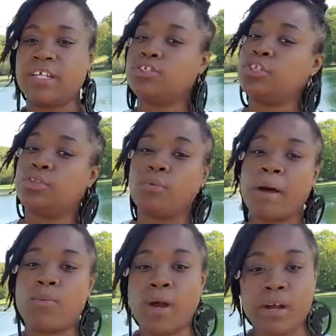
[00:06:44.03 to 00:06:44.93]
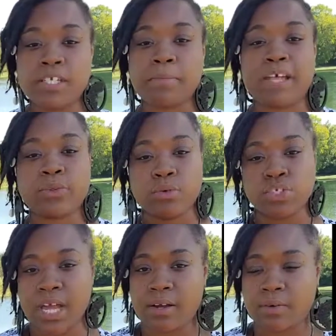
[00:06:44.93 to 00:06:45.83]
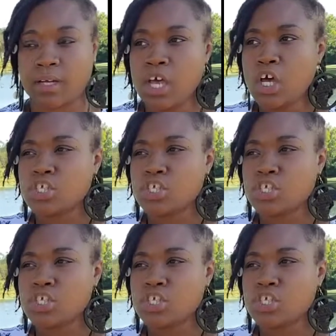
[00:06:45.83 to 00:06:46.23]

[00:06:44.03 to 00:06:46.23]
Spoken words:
energy through my words, my throat chakra.